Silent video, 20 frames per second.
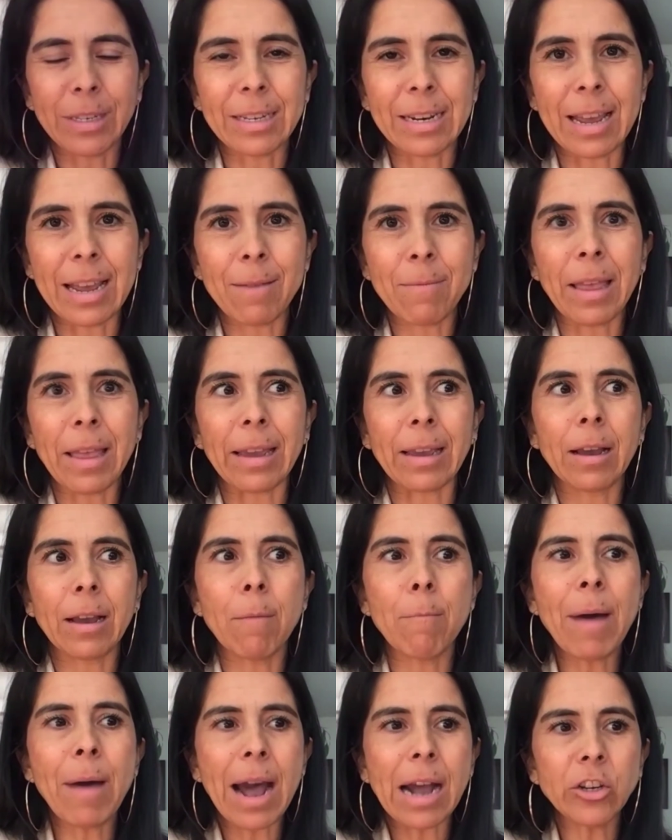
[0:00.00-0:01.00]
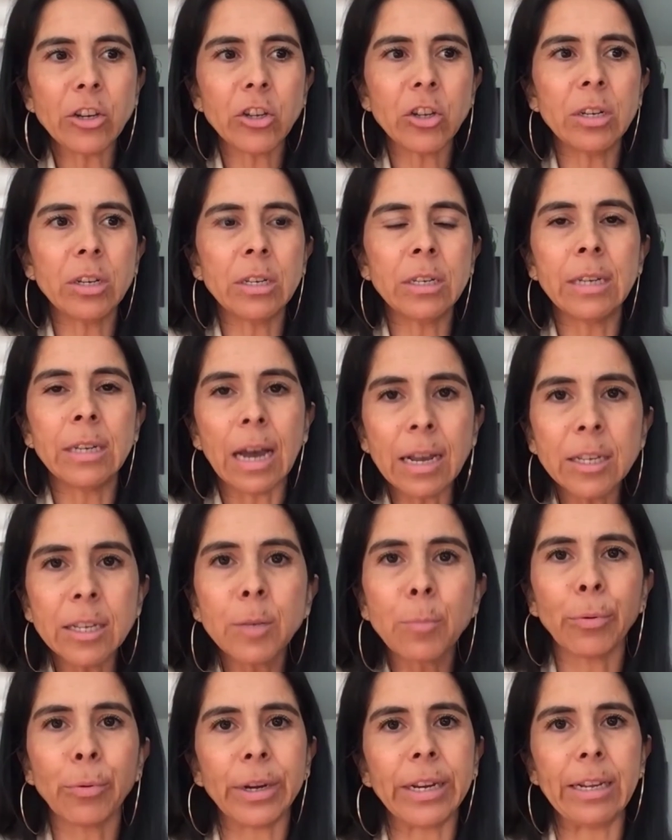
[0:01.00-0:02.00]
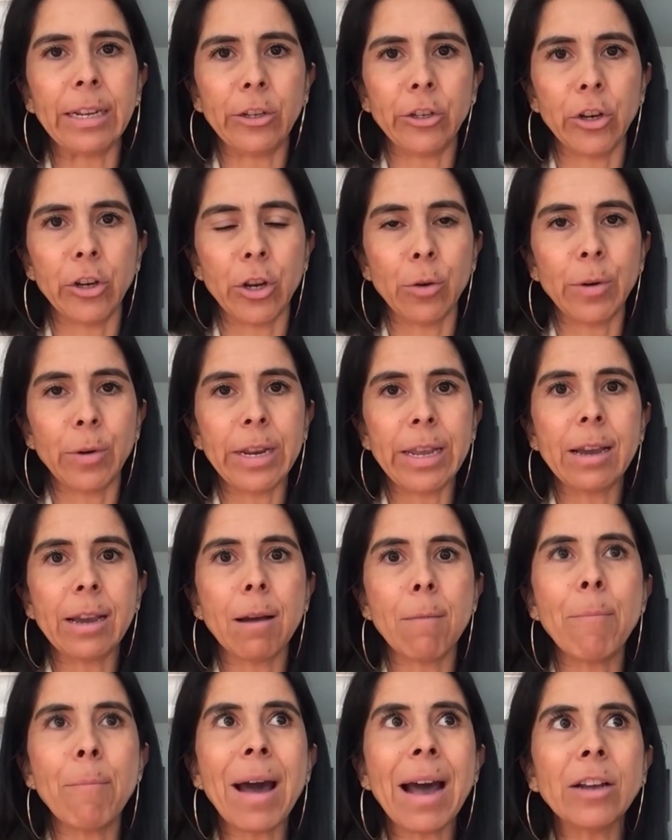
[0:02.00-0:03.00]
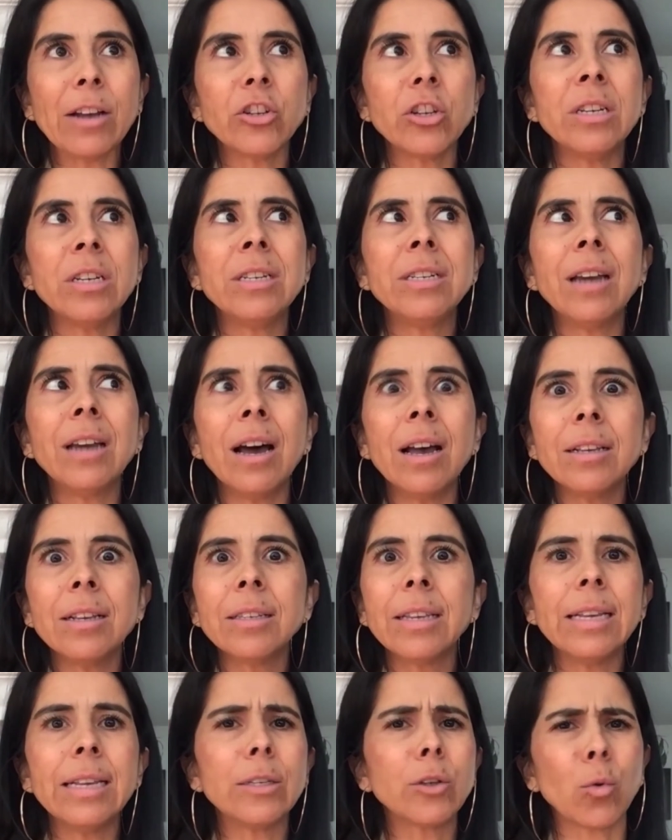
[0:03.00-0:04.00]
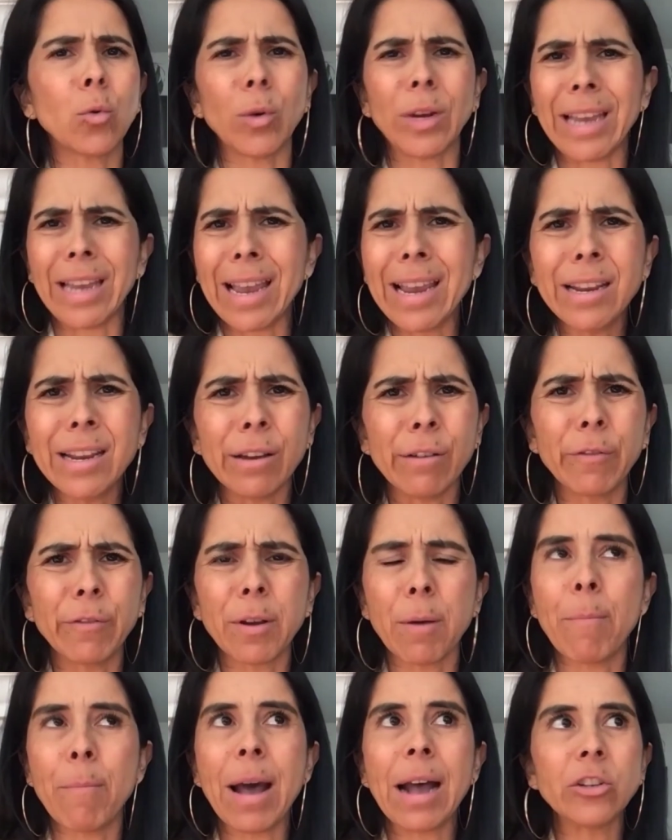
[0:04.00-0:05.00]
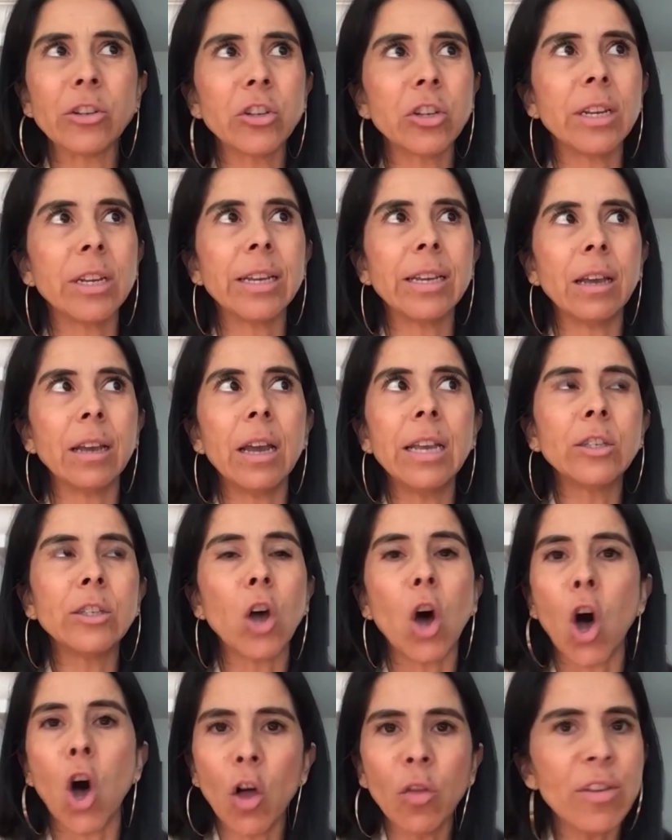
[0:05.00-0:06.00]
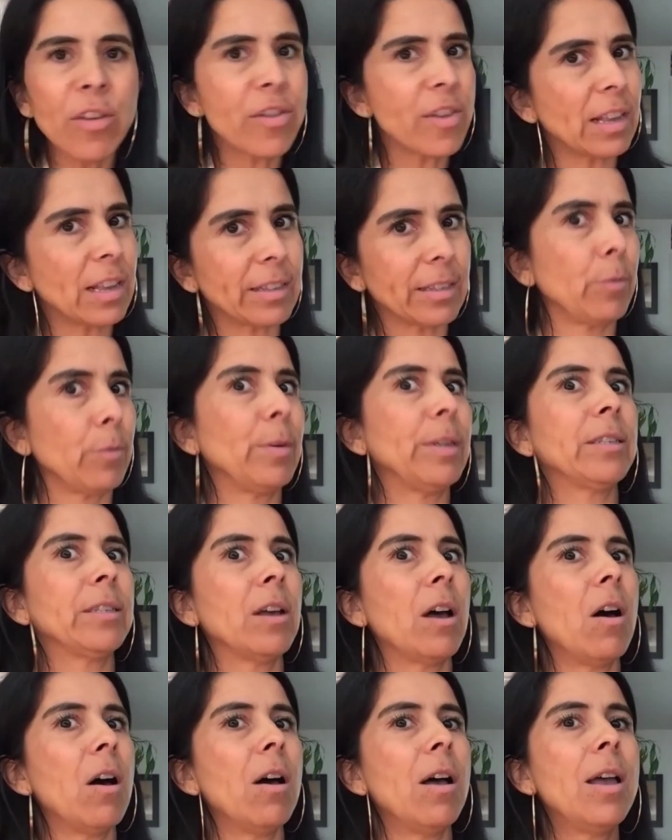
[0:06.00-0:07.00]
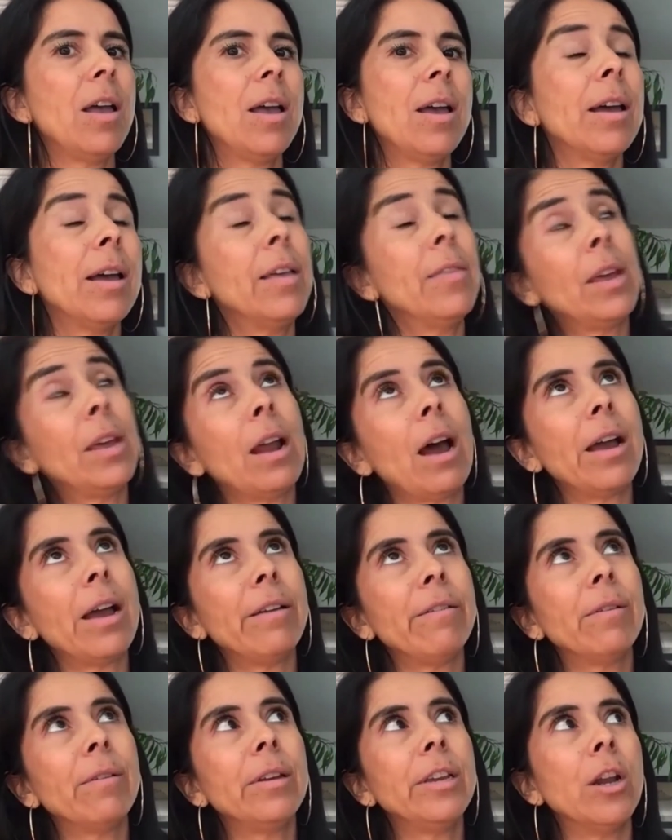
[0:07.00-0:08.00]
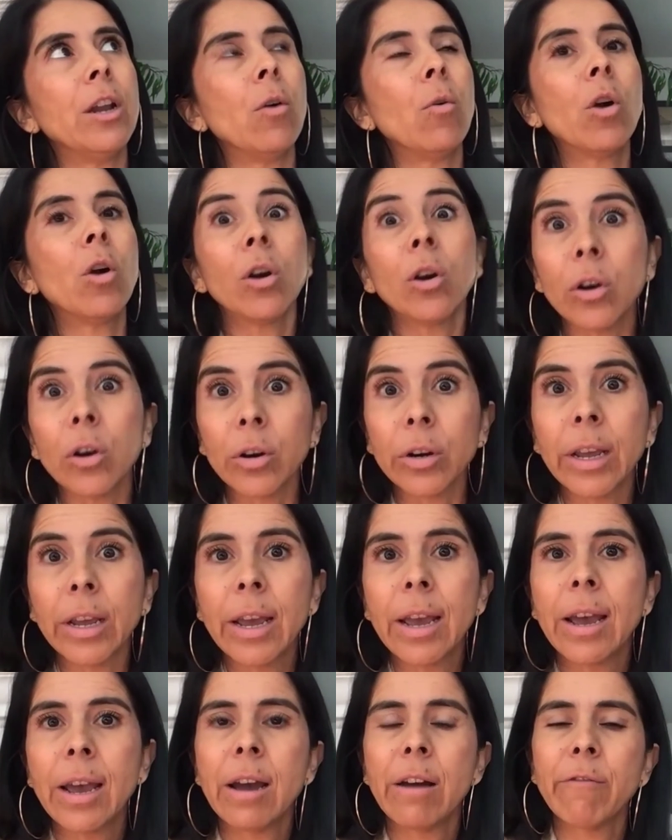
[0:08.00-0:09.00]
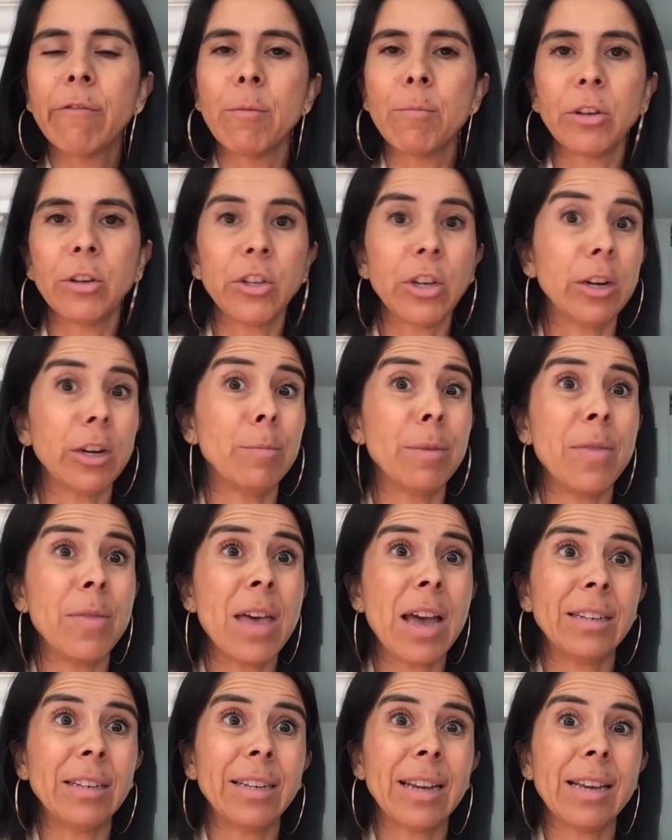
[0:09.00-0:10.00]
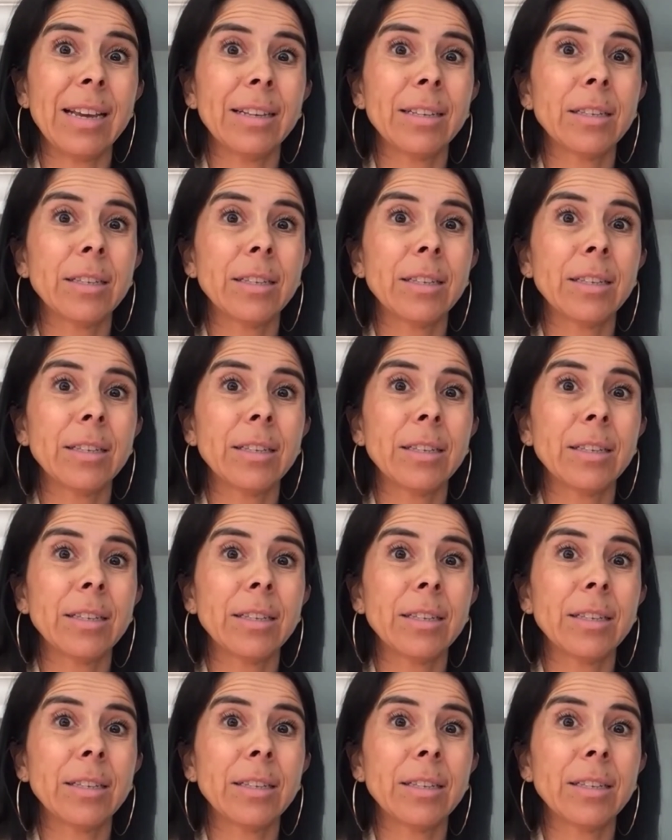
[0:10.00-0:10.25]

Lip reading: isn't it? Like, compassion does breed ingenuity. Compassion does is creative. Compassion is all the things that we saw and that I, you know, heard from the gentleman that day.